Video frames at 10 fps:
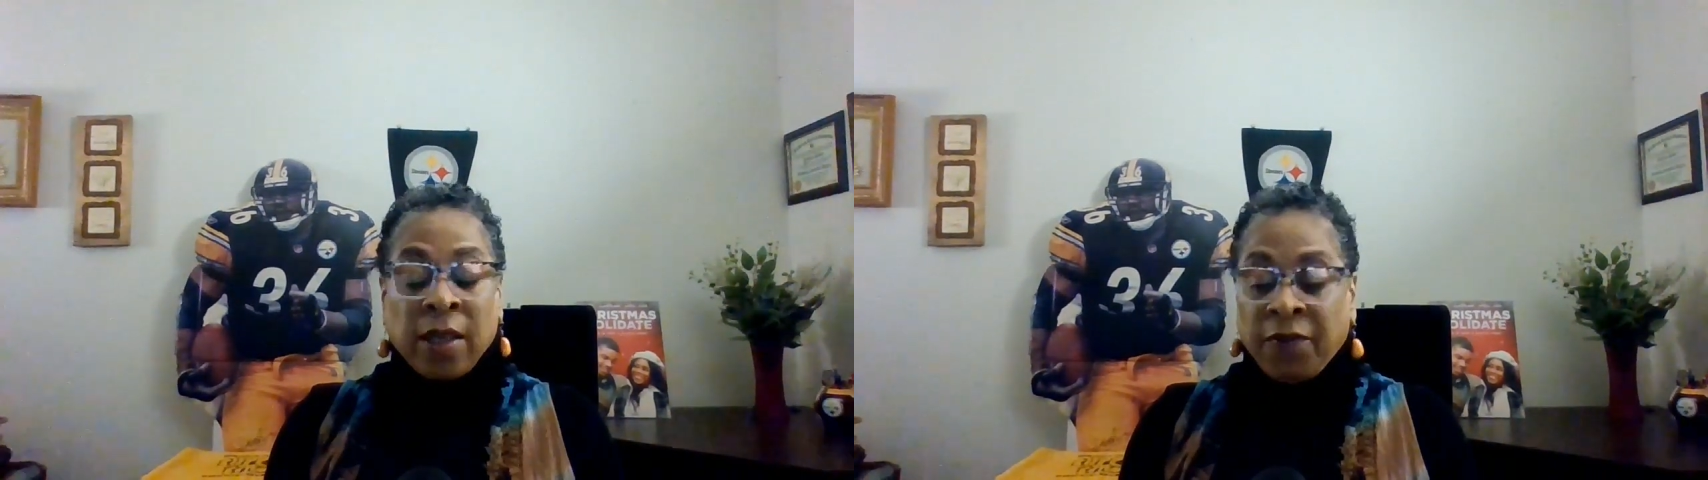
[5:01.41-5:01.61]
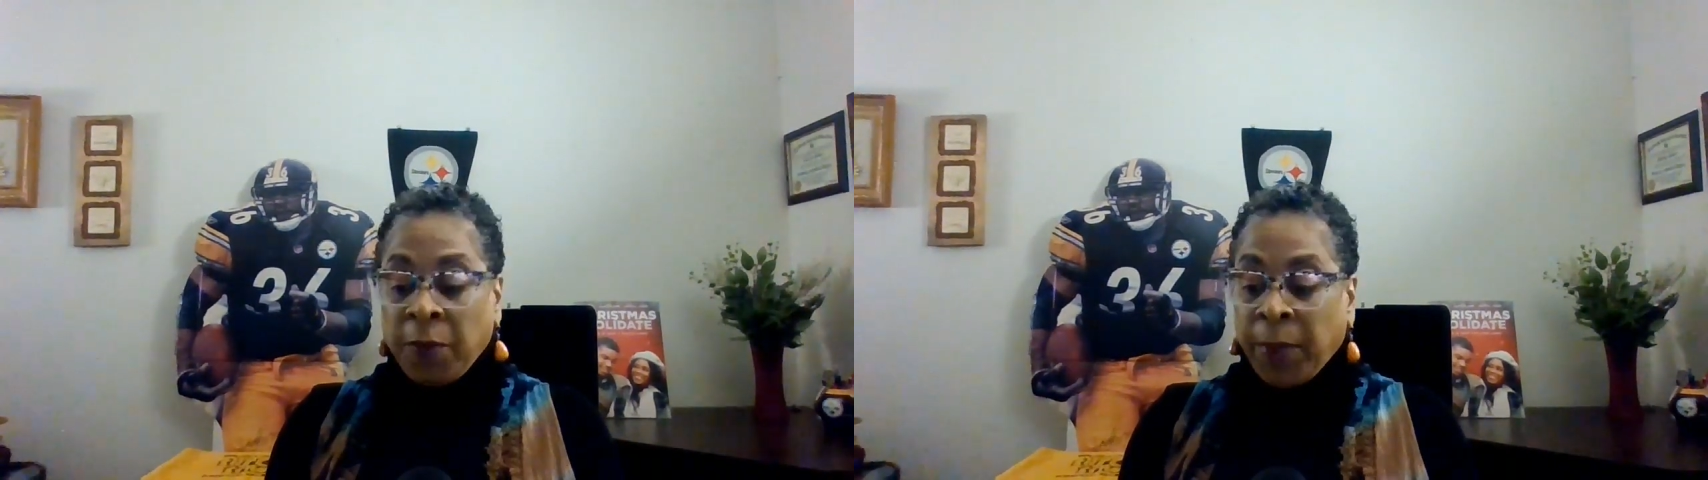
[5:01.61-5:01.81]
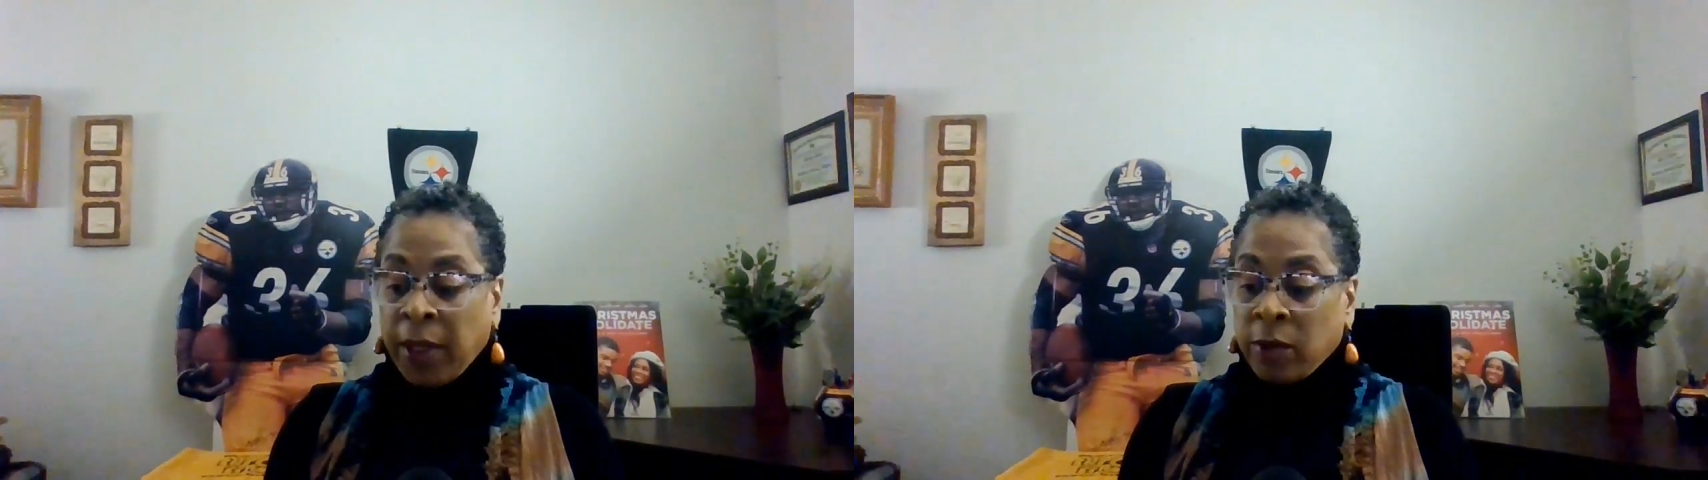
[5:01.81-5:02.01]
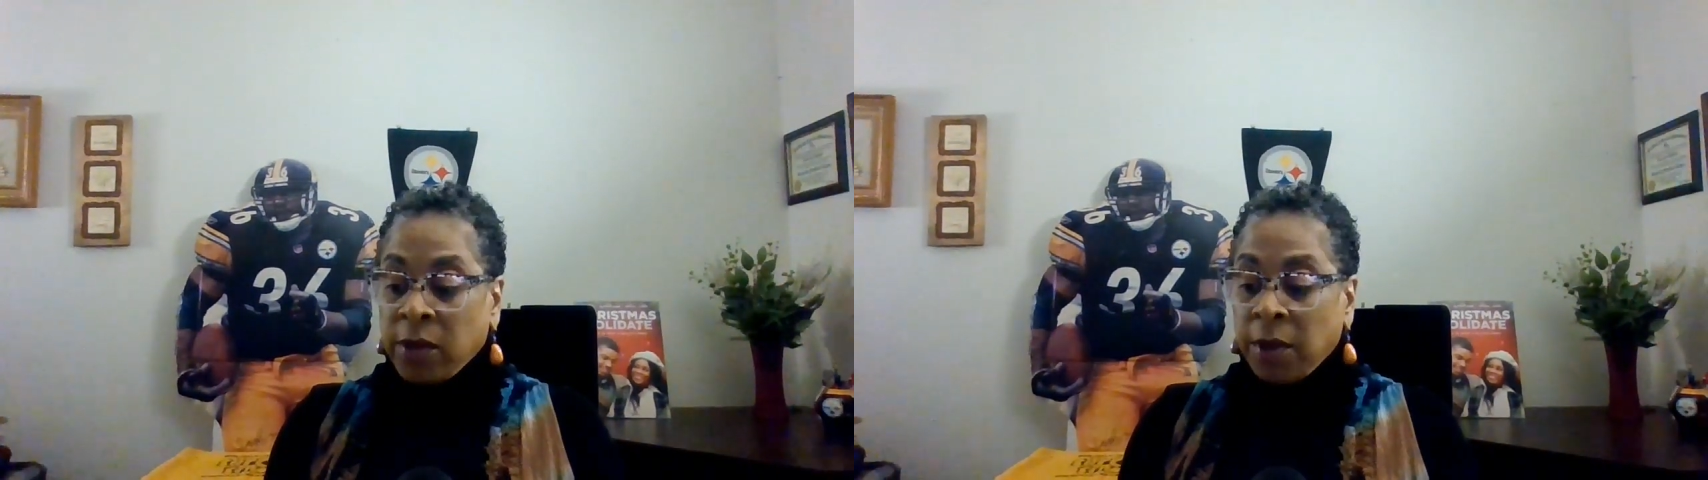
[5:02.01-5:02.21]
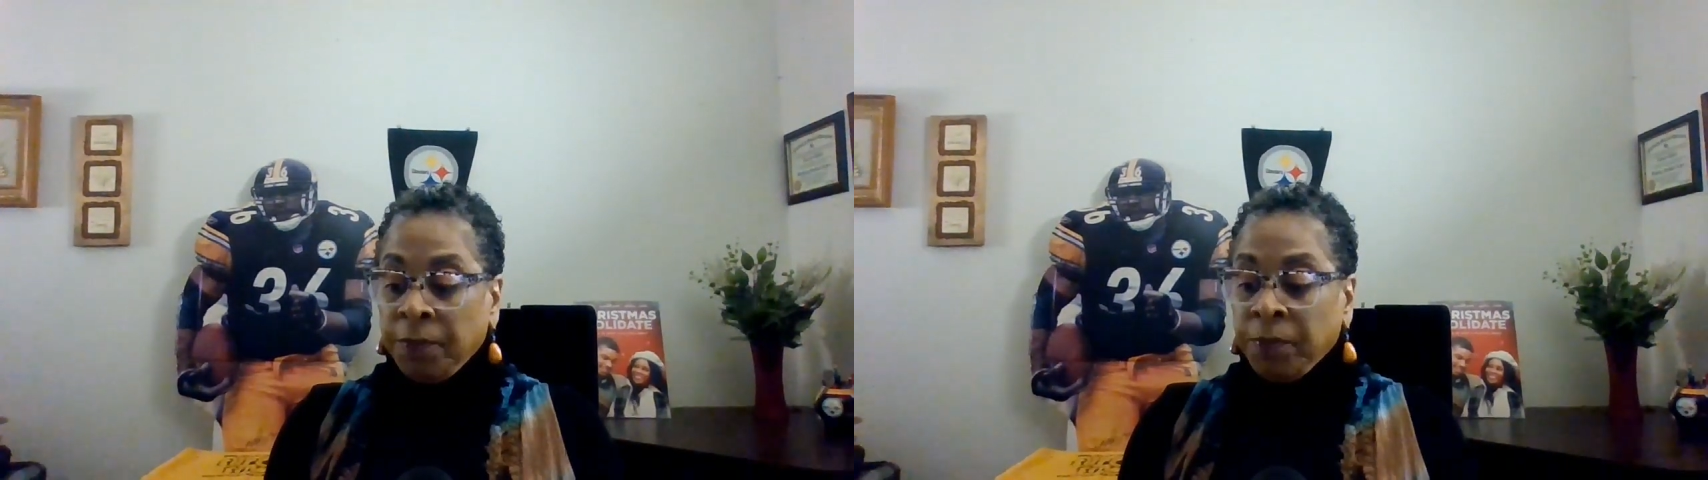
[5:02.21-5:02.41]
of the
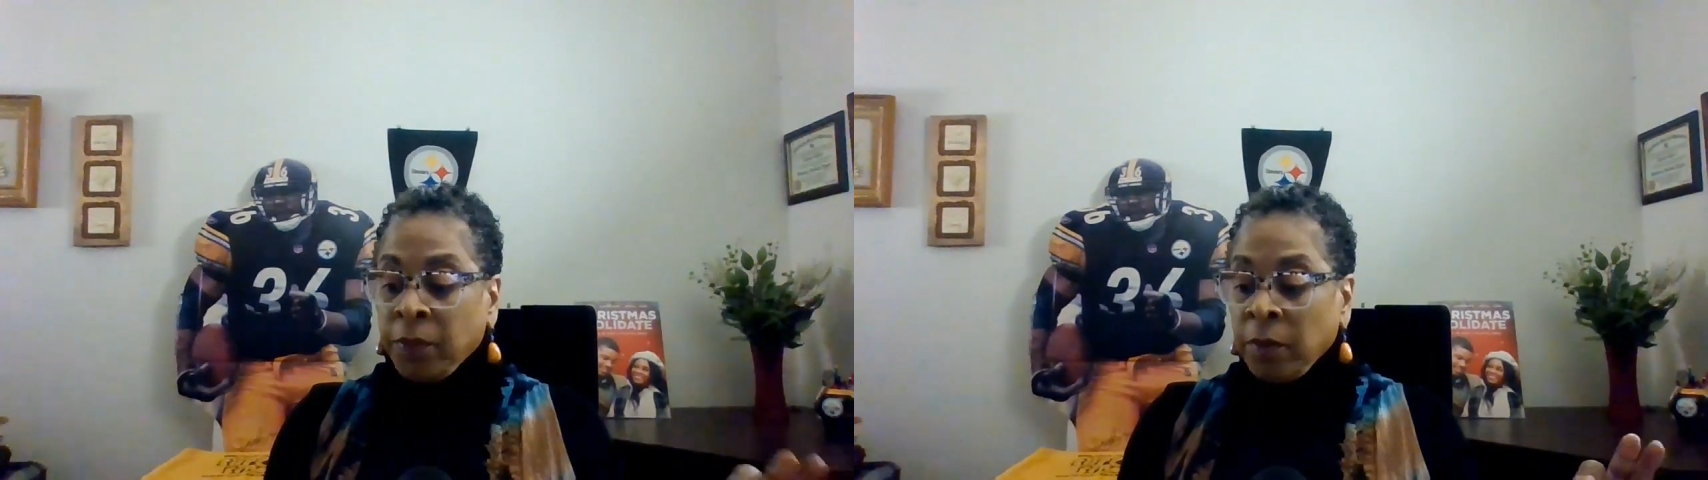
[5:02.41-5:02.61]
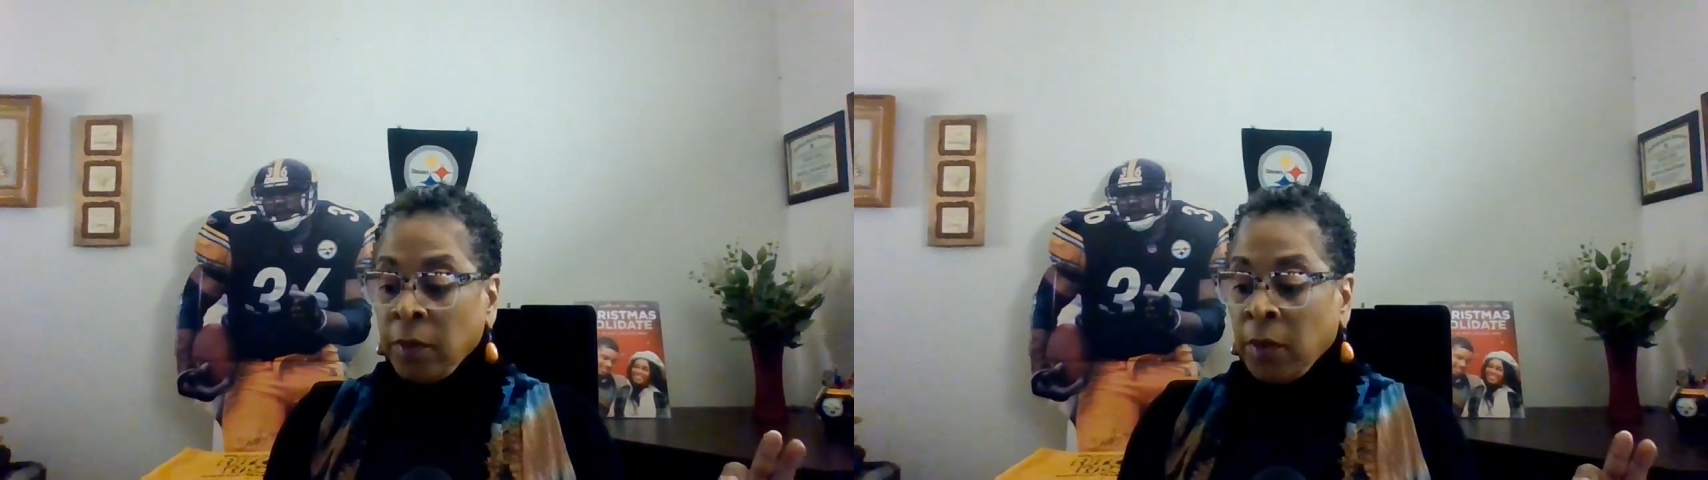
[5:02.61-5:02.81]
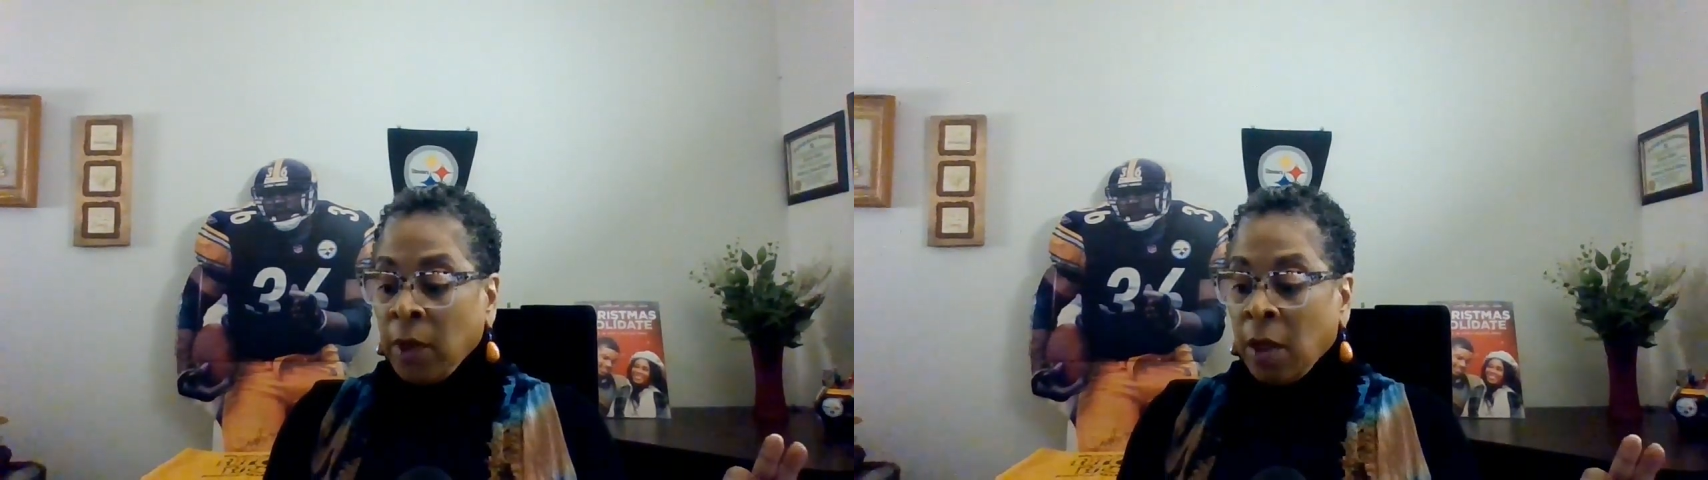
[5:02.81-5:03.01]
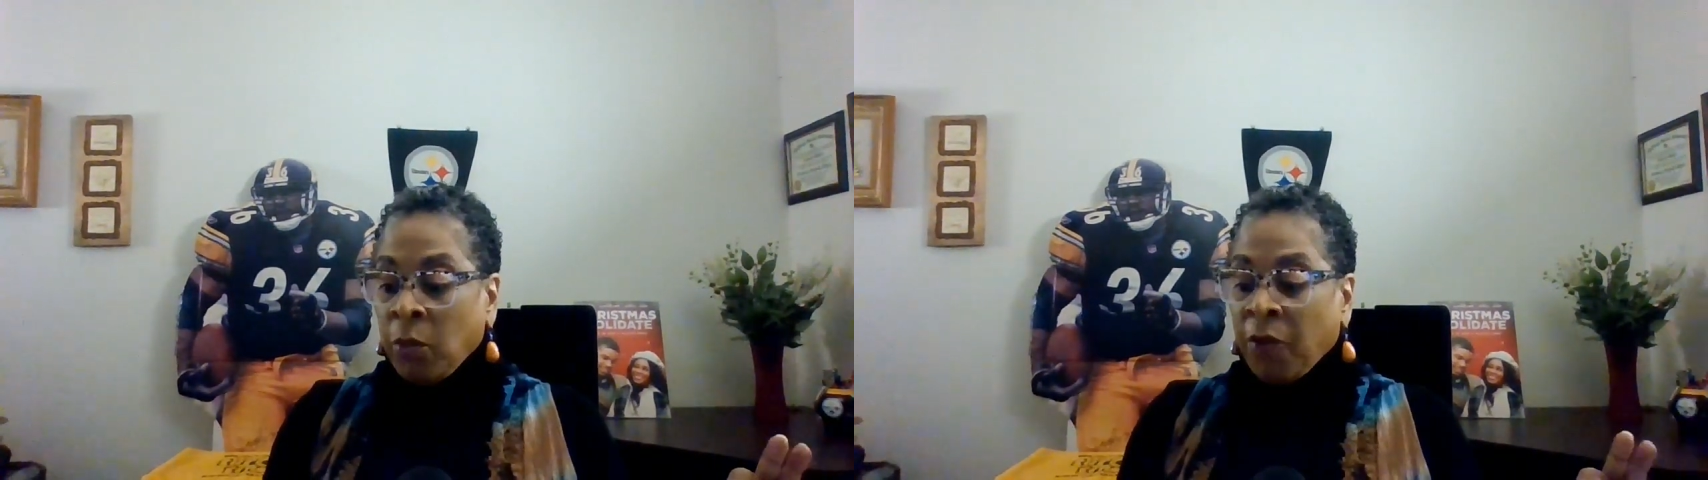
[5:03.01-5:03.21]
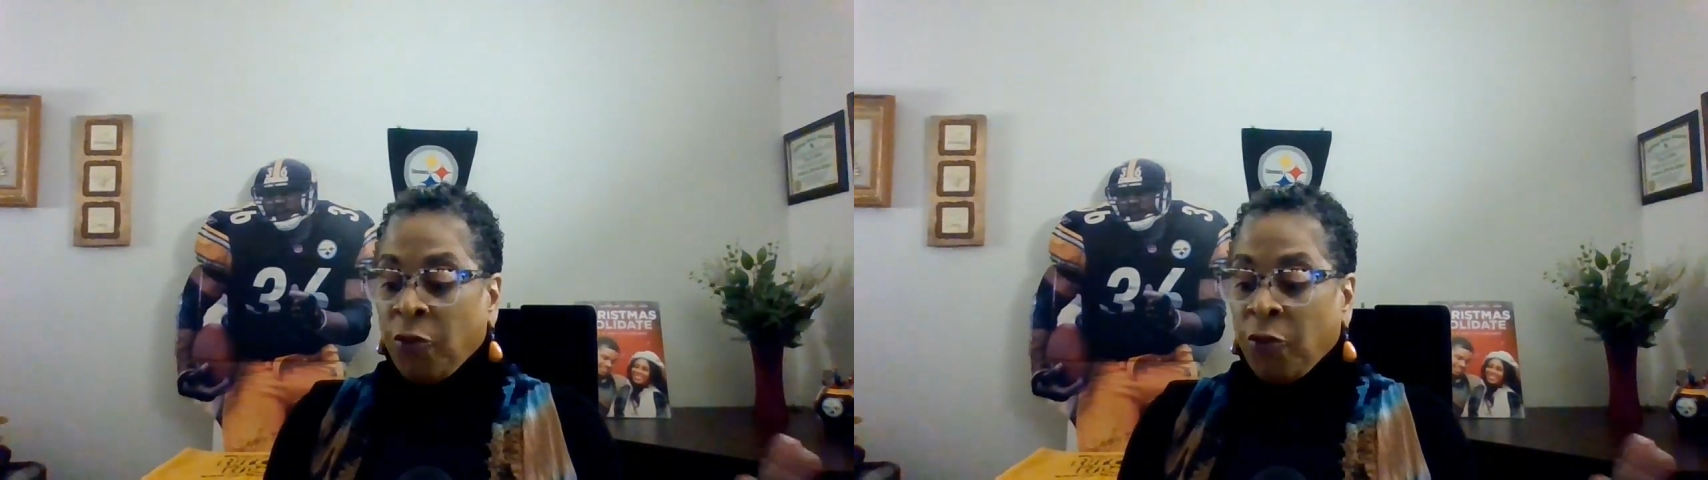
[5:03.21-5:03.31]
Bills with